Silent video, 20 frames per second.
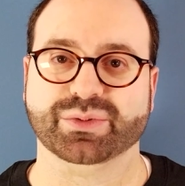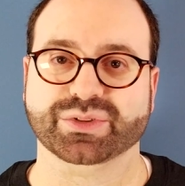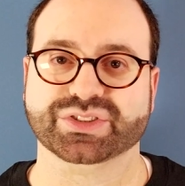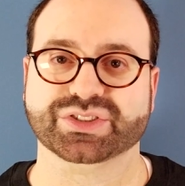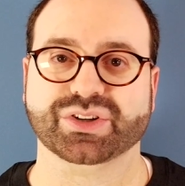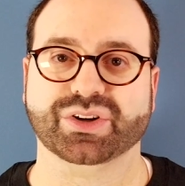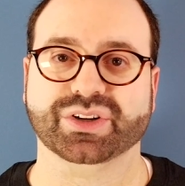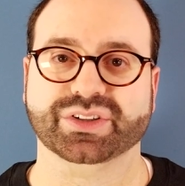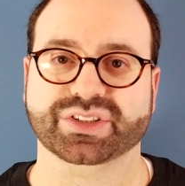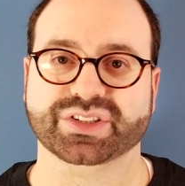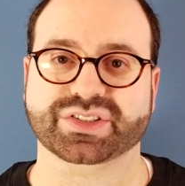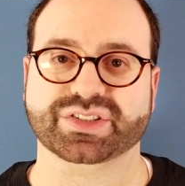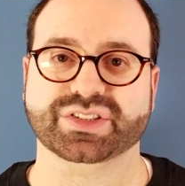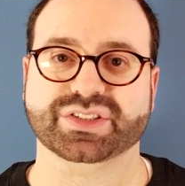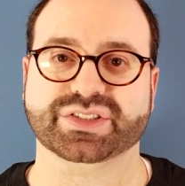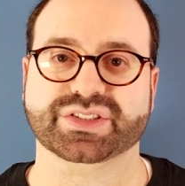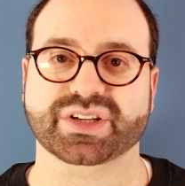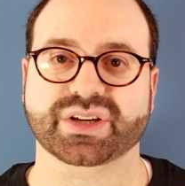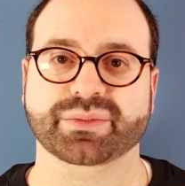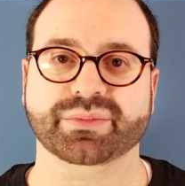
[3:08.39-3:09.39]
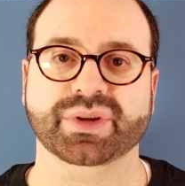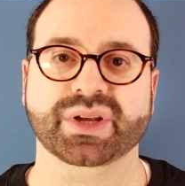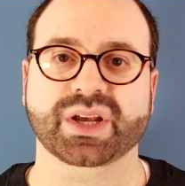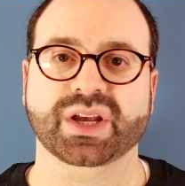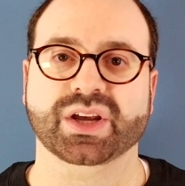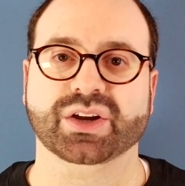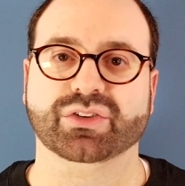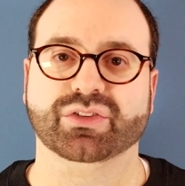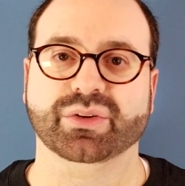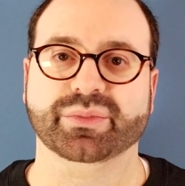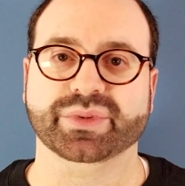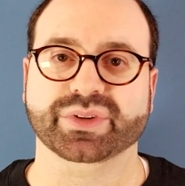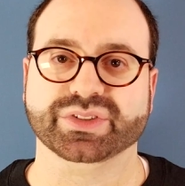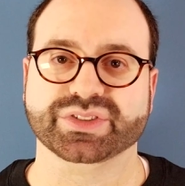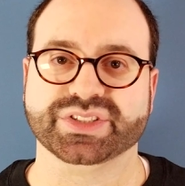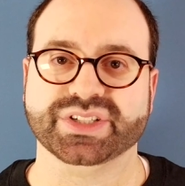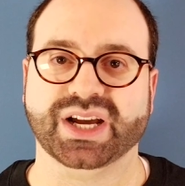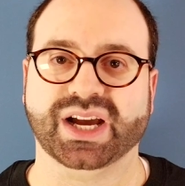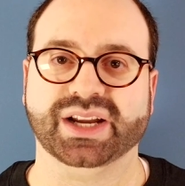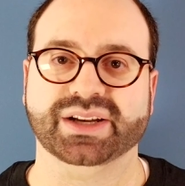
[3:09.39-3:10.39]
We're starting to see some
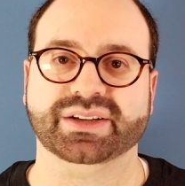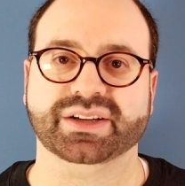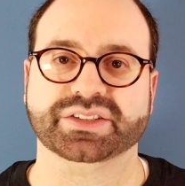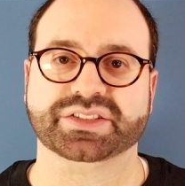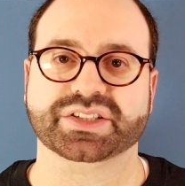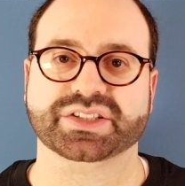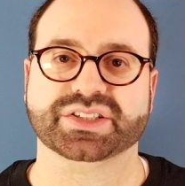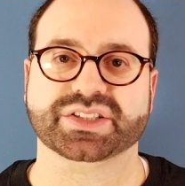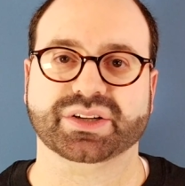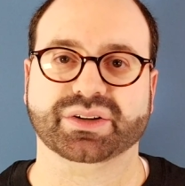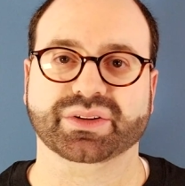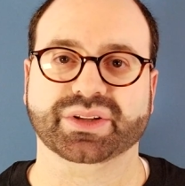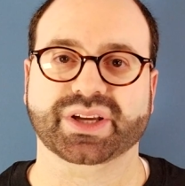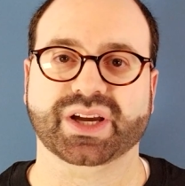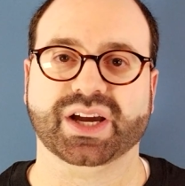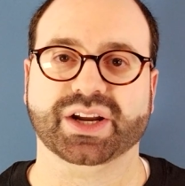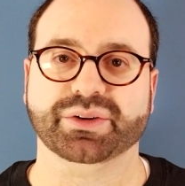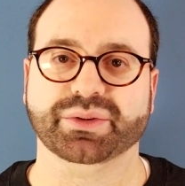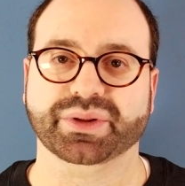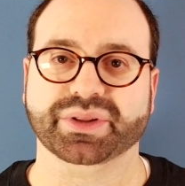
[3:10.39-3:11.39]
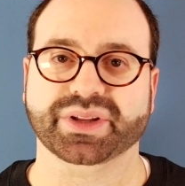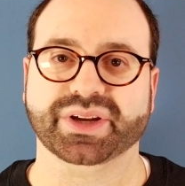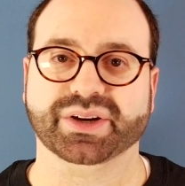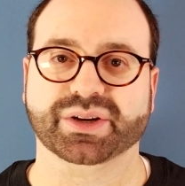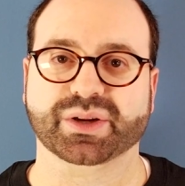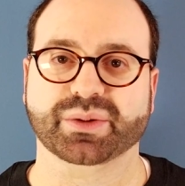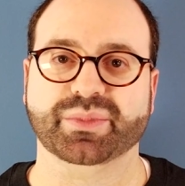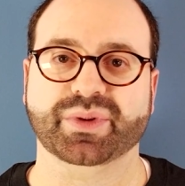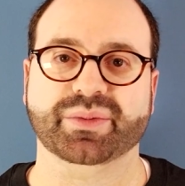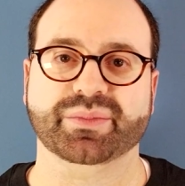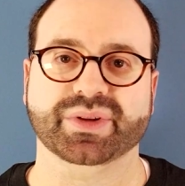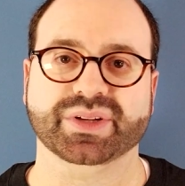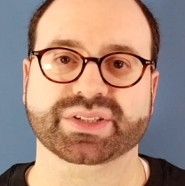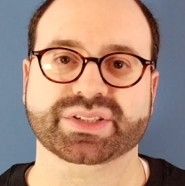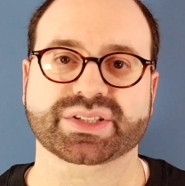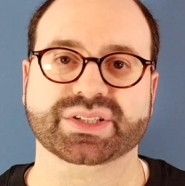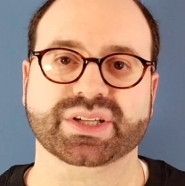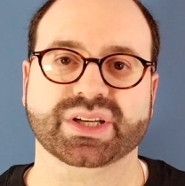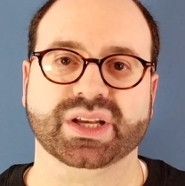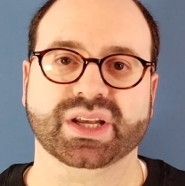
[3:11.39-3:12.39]
criminals not necessarily honoring their
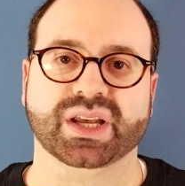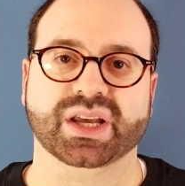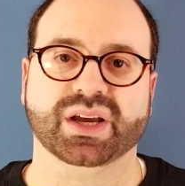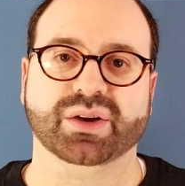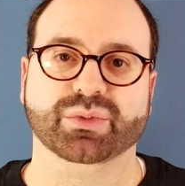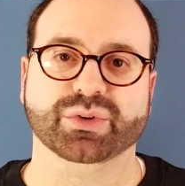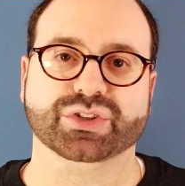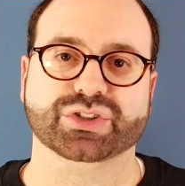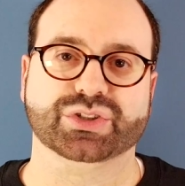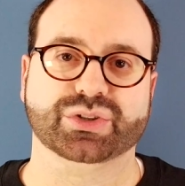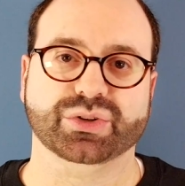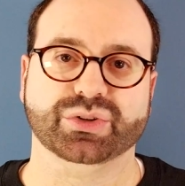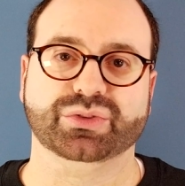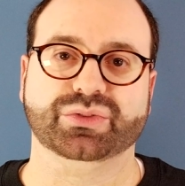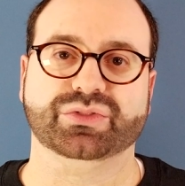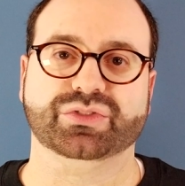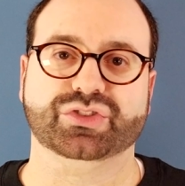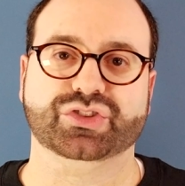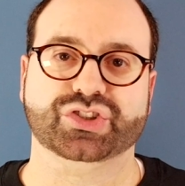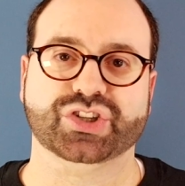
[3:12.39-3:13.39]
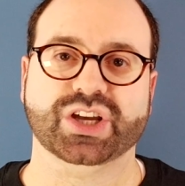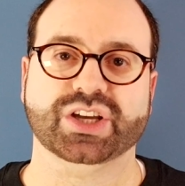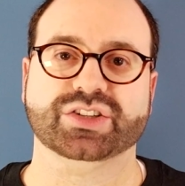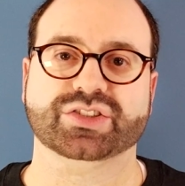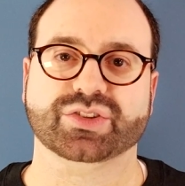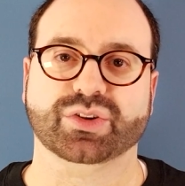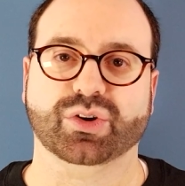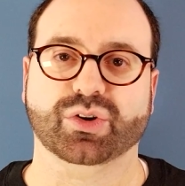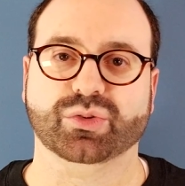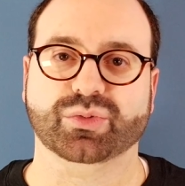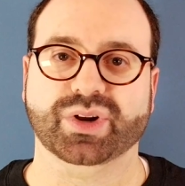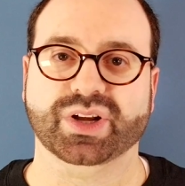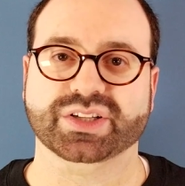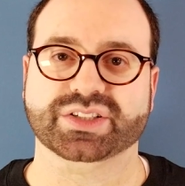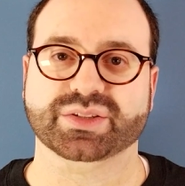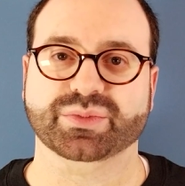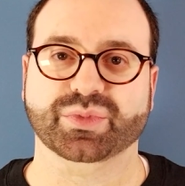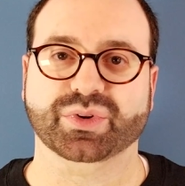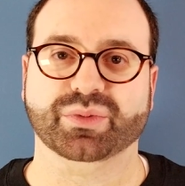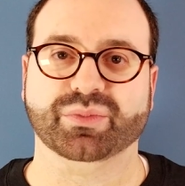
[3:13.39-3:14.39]
commitments, which could change the whole
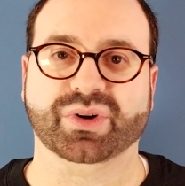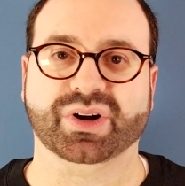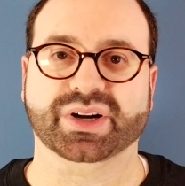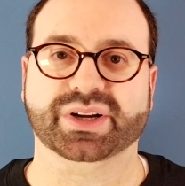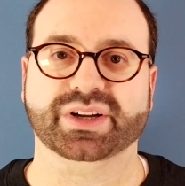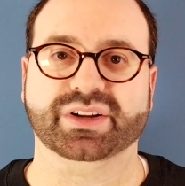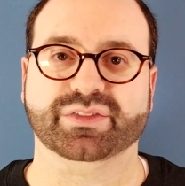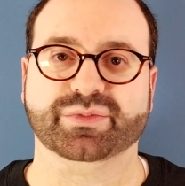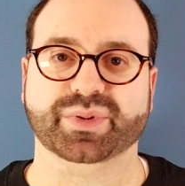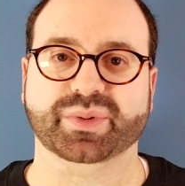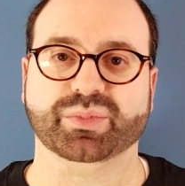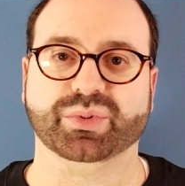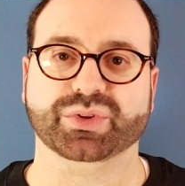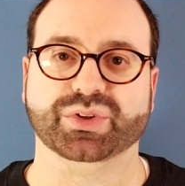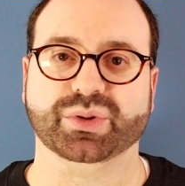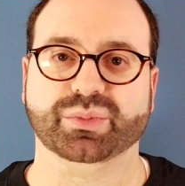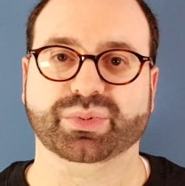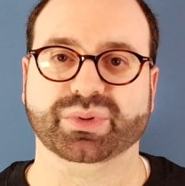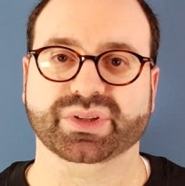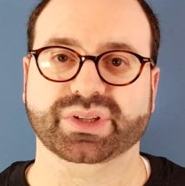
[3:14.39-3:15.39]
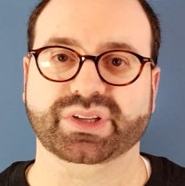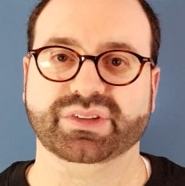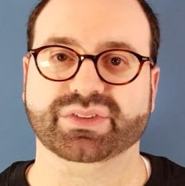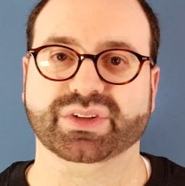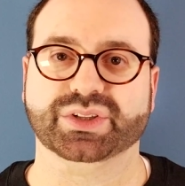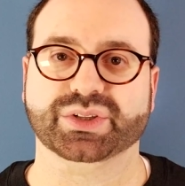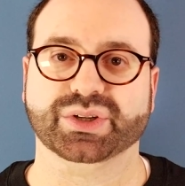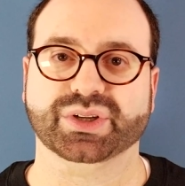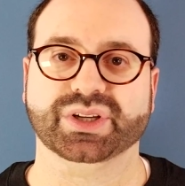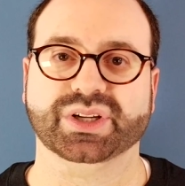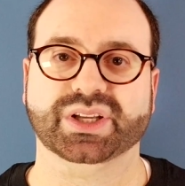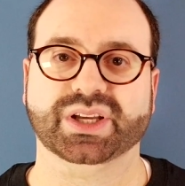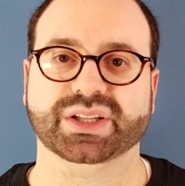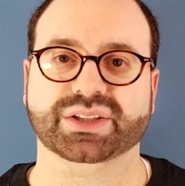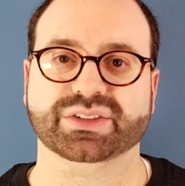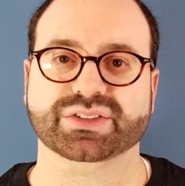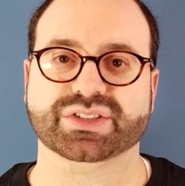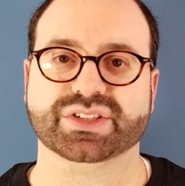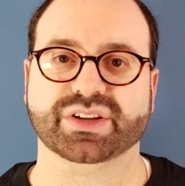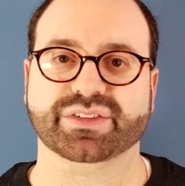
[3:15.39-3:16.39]
ransomware market if people don't believe that they're going to get
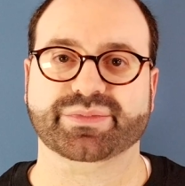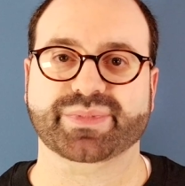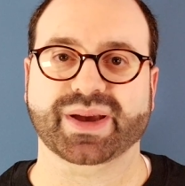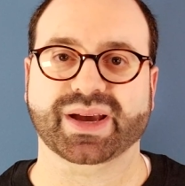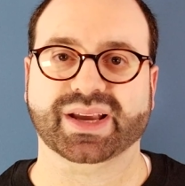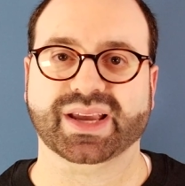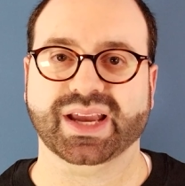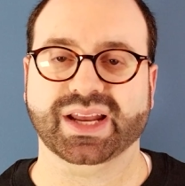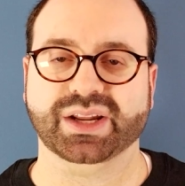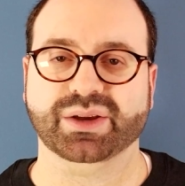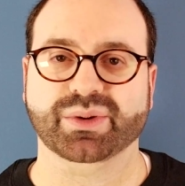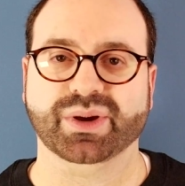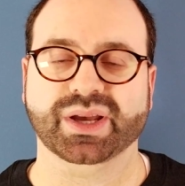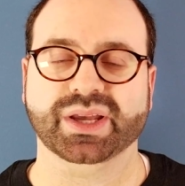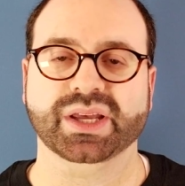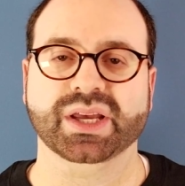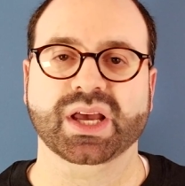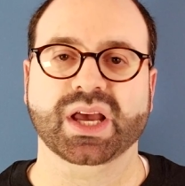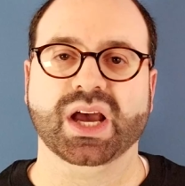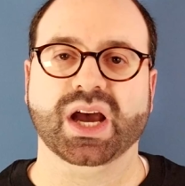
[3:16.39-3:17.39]
their stuff back anyway.